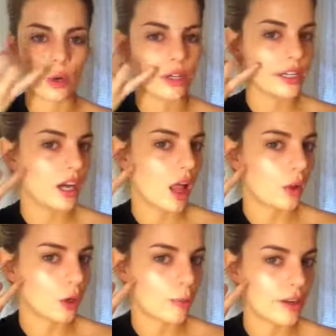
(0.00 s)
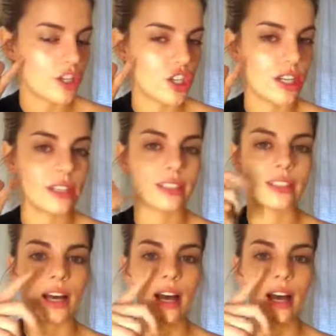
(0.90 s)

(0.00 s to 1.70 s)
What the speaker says: or any color on my cheeks,